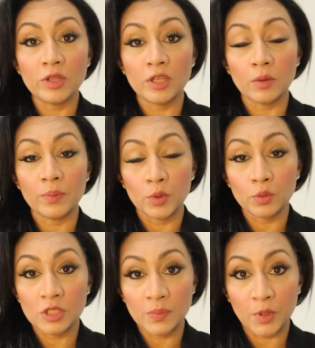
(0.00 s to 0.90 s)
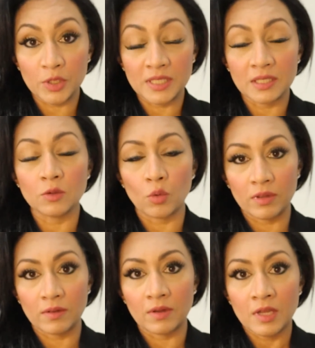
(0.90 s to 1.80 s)
the abused person, or
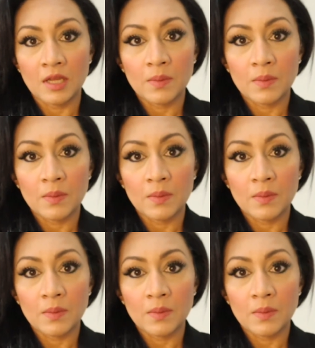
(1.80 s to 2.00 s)
the